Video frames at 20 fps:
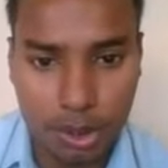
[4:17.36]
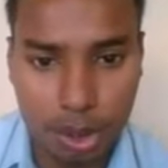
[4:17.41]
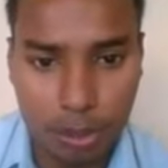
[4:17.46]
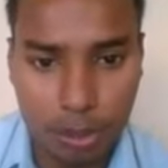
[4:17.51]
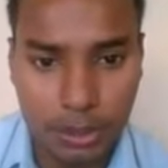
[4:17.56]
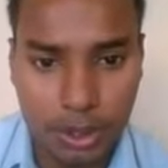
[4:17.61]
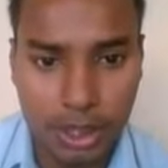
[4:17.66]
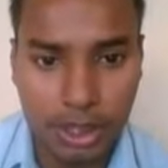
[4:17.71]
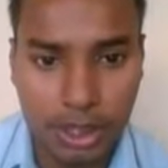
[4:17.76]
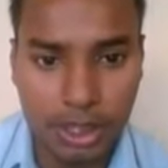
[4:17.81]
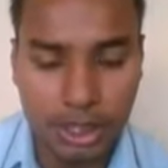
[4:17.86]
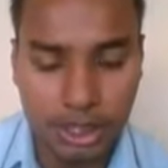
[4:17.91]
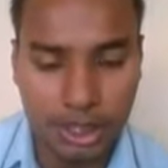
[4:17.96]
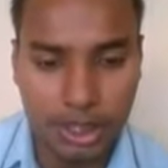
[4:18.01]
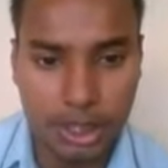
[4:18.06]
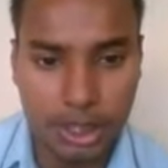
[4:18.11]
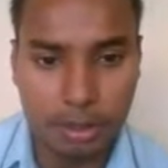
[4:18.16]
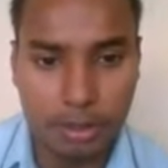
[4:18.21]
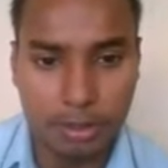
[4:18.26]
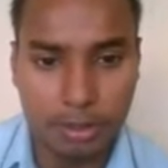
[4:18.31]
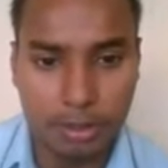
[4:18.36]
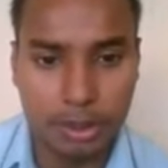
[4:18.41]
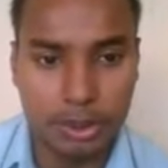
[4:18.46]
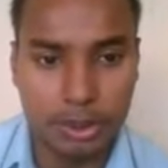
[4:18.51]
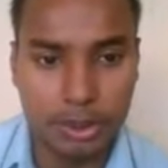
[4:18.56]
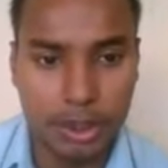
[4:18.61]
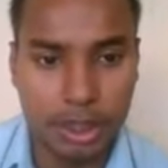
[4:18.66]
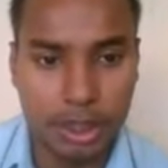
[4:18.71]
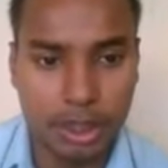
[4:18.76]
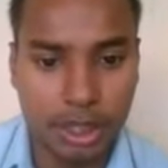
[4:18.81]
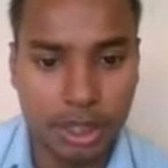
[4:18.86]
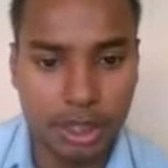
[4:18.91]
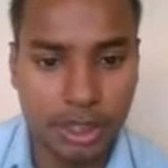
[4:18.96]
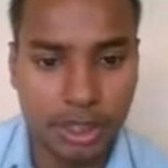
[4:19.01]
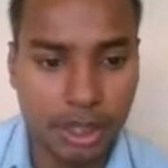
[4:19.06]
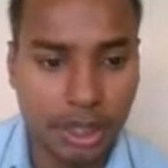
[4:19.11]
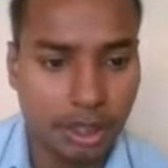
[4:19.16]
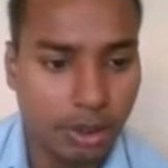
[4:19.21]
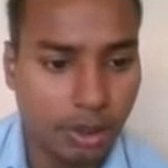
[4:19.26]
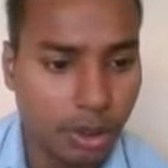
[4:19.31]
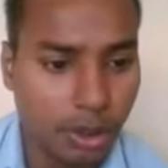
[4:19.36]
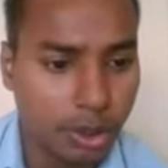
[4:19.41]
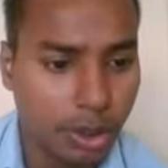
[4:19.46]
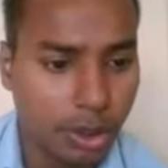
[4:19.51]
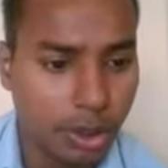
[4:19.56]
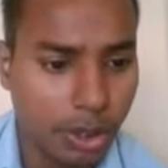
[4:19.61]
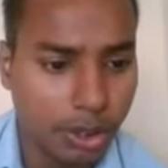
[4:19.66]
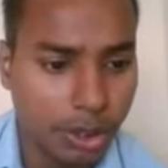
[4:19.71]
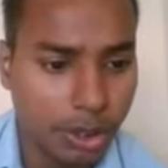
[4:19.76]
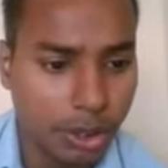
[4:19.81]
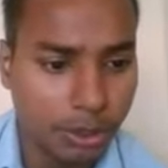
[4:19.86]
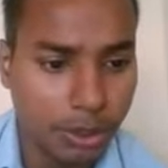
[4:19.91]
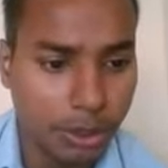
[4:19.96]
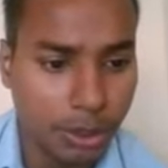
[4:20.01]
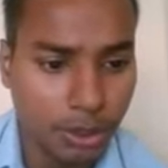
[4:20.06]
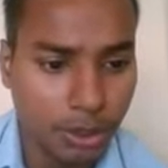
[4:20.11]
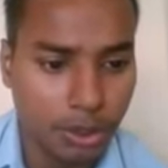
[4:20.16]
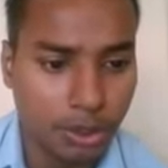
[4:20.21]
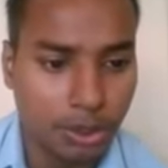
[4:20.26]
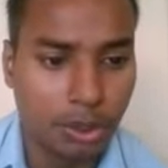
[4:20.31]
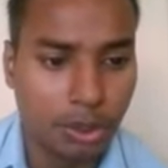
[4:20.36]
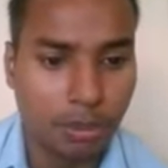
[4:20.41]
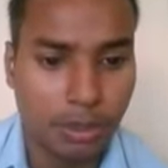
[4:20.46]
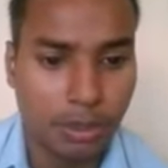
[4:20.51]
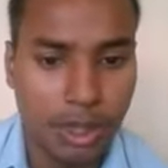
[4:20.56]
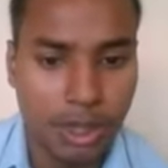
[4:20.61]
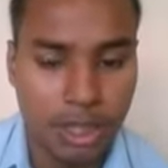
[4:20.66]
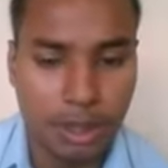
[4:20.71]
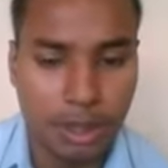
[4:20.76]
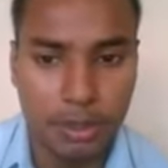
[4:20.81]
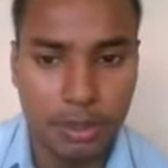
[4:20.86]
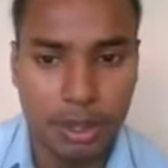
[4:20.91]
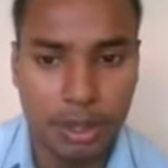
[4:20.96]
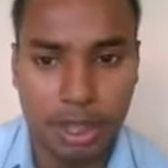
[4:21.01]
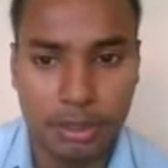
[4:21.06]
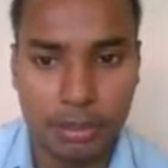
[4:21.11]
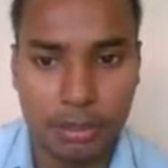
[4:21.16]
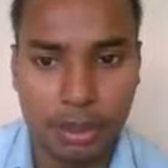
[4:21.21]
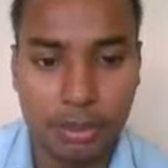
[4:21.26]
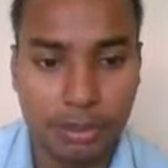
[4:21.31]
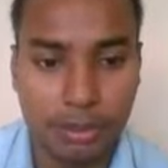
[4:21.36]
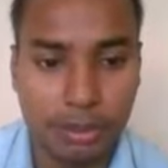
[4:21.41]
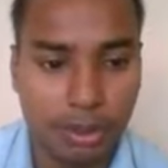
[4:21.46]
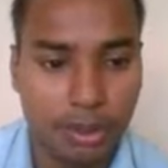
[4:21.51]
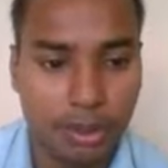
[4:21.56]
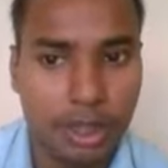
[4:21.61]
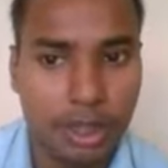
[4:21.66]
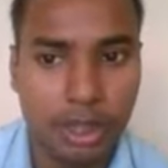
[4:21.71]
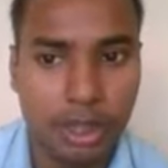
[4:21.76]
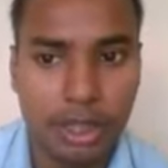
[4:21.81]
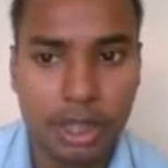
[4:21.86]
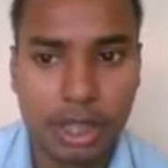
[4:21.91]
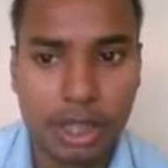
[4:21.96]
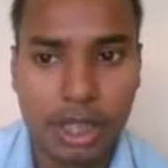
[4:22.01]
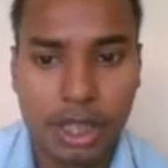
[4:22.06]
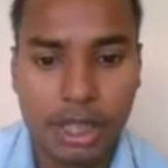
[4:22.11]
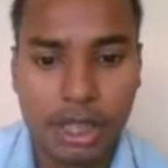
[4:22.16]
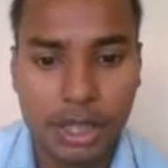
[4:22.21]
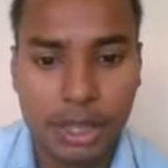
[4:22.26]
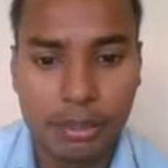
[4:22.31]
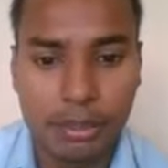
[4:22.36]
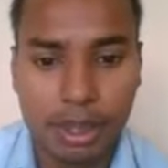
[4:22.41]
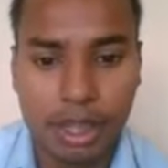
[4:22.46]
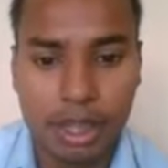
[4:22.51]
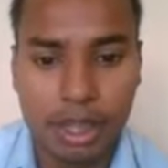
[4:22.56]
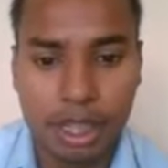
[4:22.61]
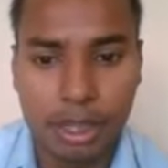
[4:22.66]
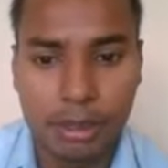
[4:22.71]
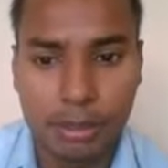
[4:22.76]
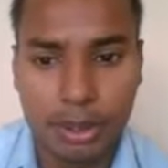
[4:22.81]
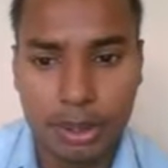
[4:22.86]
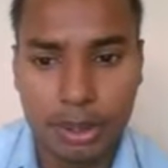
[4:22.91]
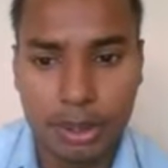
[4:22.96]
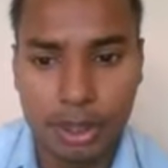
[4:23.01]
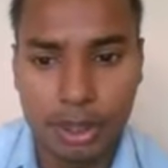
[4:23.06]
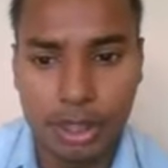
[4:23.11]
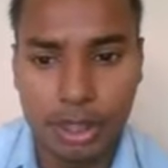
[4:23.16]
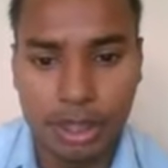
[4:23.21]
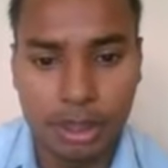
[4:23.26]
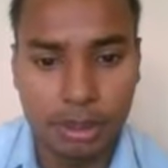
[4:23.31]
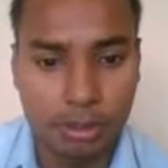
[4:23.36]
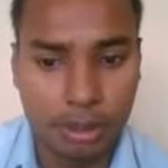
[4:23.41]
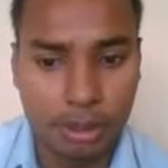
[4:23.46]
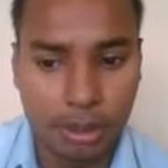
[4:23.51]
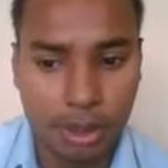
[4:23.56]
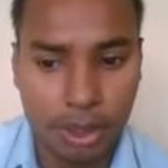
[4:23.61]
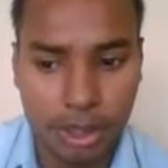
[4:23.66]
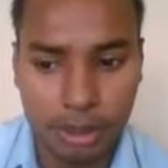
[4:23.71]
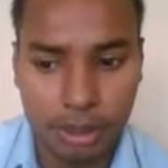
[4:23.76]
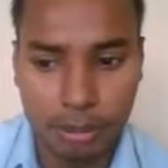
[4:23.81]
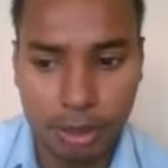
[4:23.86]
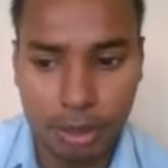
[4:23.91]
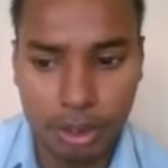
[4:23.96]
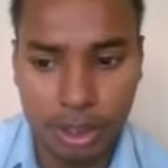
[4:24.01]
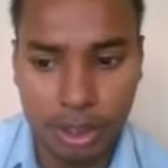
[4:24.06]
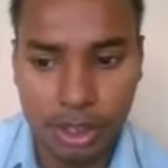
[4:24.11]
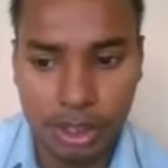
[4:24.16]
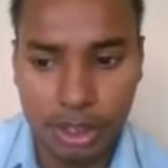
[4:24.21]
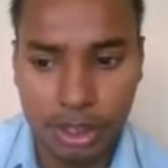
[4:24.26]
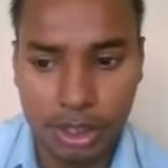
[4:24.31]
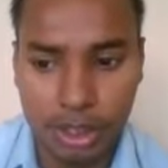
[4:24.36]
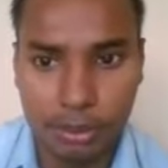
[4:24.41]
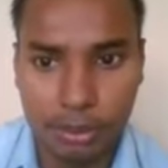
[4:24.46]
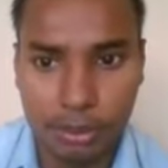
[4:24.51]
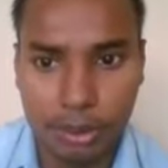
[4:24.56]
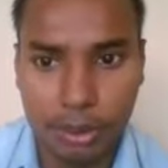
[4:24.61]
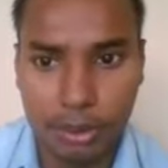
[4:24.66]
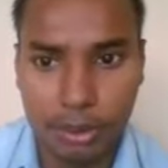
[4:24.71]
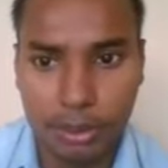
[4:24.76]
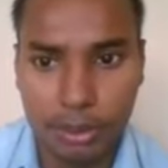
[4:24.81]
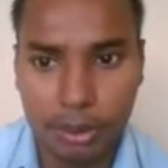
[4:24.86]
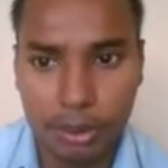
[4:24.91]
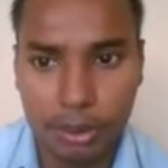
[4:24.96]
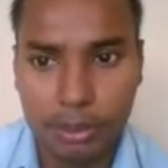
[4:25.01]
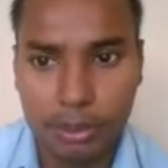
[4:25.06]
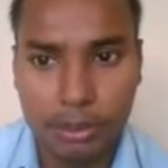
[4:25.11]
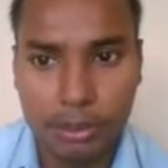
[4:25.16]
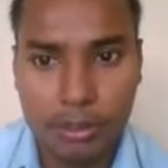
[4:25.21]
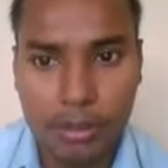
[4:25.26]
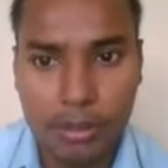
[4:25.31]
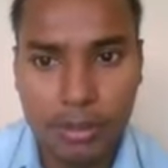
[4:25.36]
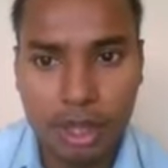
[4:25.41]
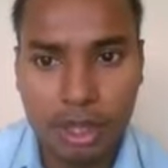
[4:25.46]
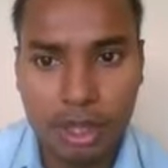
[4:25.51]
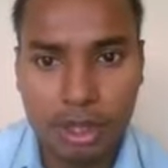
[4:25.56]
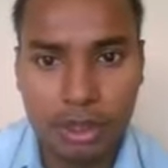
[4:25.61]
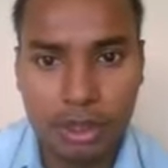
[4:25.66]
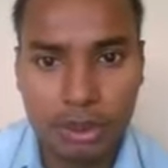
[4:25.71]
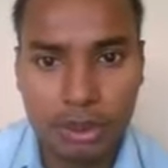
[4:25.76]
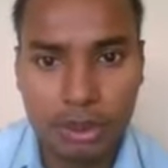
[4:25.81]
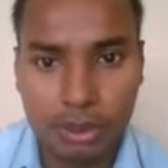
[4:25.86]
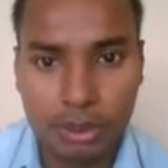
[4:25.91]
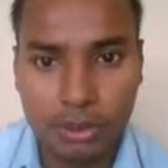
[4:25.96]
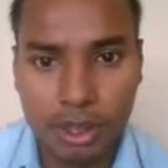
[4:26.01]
and internship opportunities and technology related videos. So please subscribe InfoRosan. It will help us to create a more and more content for you. So friend,